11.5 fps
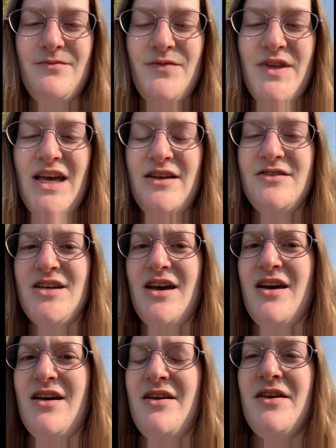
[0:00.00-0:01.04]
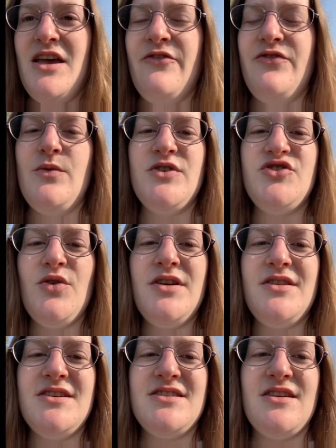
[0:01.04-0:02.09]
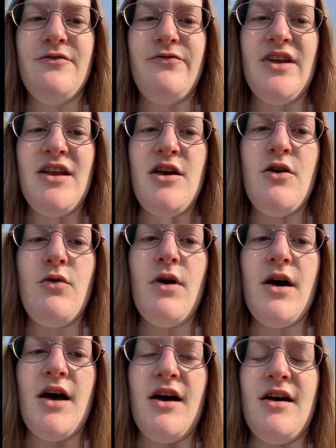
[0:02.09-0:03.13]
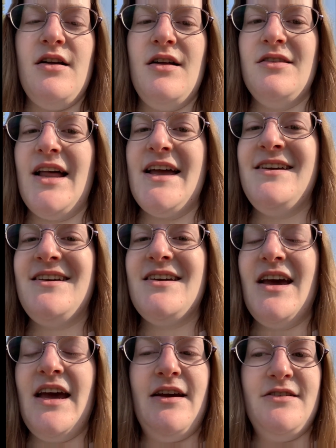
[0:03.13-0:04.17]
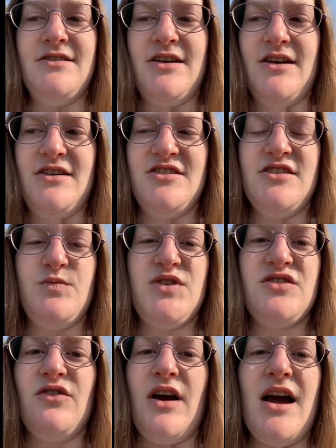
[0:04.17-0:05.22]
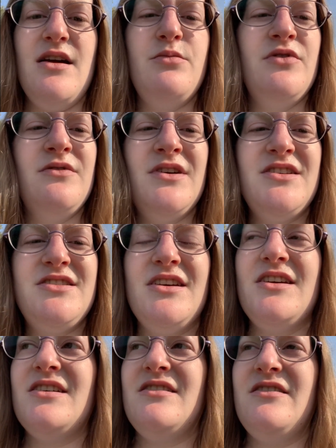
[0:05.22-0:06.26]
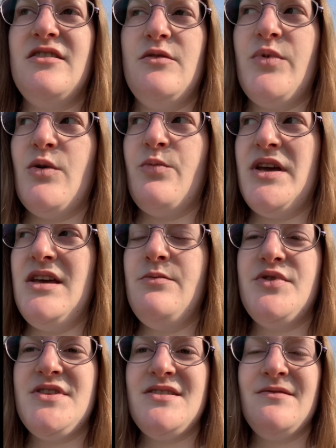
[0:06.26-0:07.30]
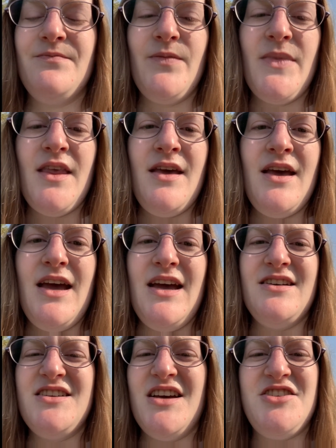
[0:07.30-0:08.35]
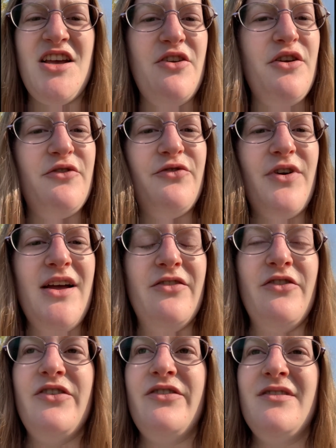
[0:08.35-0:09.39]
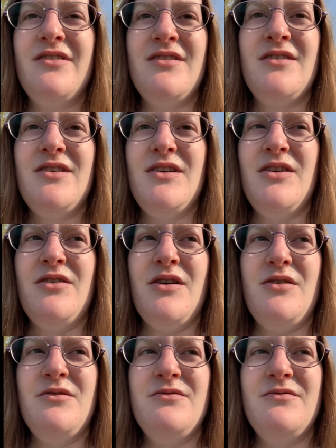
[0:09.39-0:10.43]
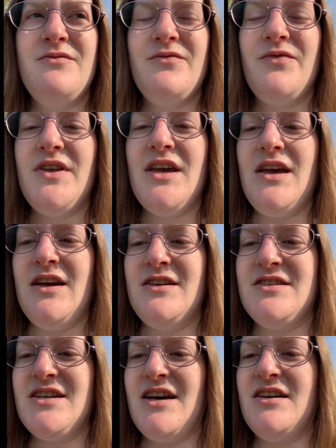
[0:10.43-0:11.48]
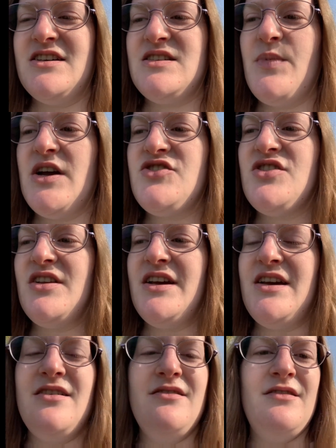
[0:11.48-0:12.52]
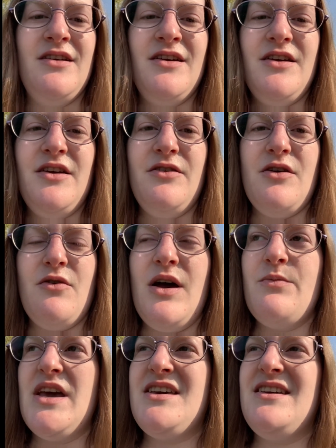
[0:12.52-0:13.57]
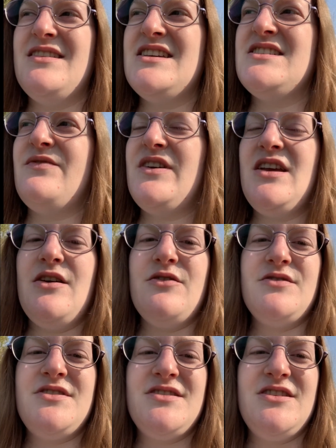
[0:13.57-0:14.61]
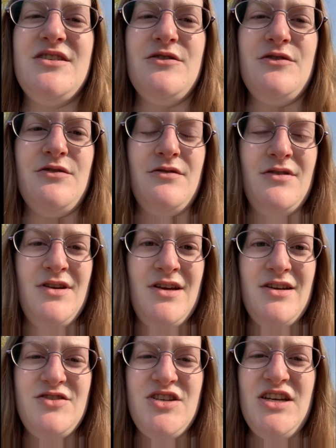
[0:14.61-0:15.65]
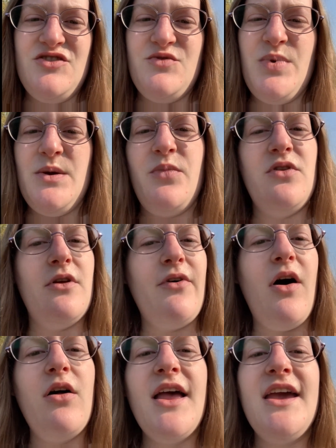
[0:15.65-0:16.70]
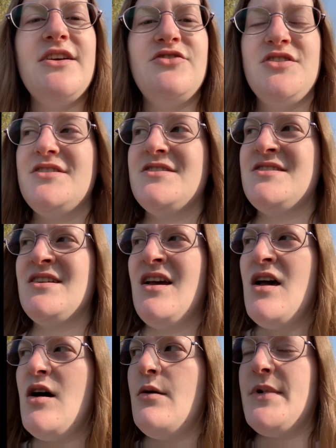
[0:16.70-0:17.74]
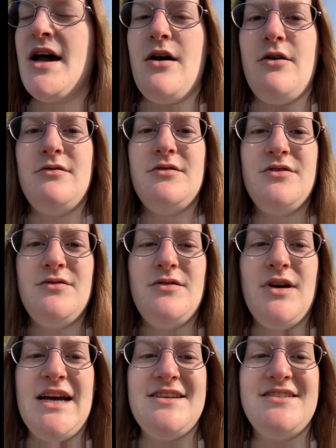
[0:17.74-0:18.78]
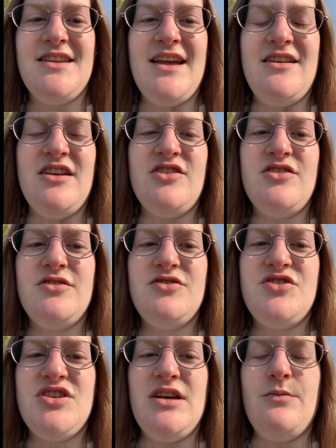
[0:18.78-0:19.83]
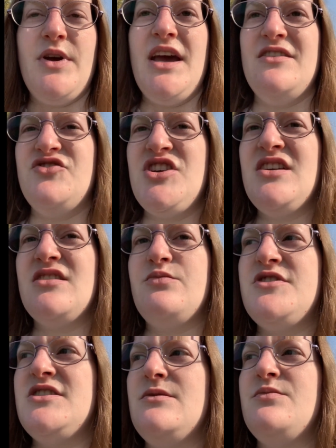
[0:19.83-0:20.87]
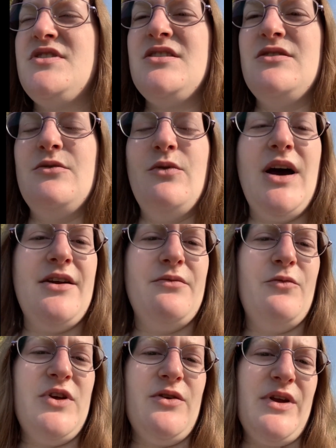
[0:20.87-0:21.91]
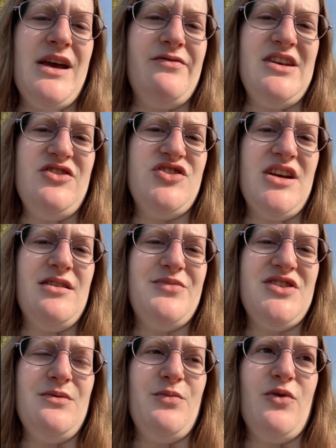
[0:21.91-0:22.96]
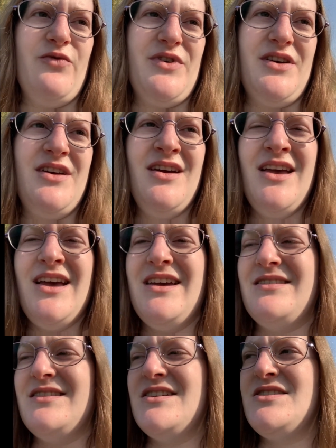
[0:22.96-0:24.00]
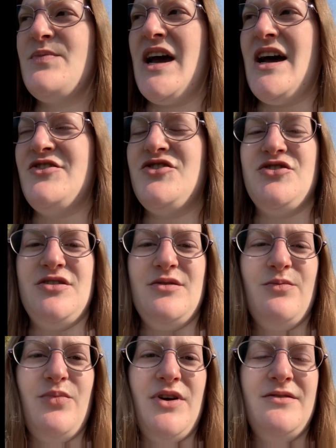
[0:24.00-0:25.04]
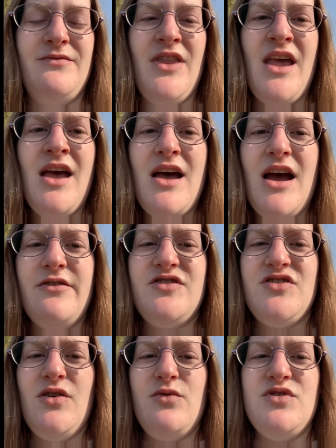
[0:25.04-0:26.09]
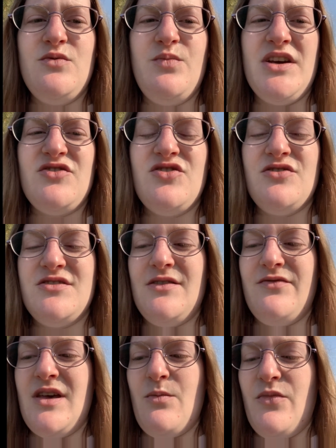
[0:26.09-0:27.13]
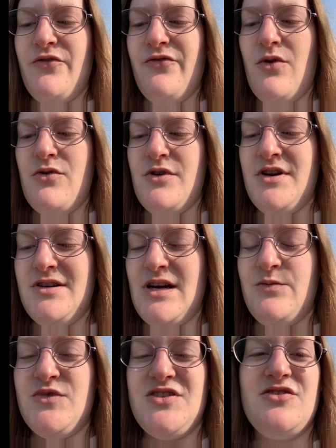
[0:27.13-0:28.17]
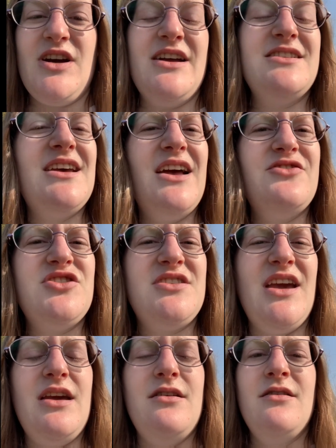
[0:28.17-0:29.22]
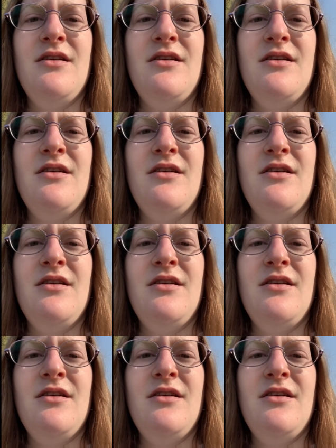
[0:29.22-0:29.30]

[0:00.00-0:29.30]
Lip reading: And if you enjoyed this video, like and subscribe to Little Bo Peeps. And tell your friends, and especially, I'm making these videos to teach people of all ages about Icelandic sheep and Jacob sheep too. We don't have any Jacob sheep over in this pasture, but I've showed you pictures of them before, and I'm just trying to educate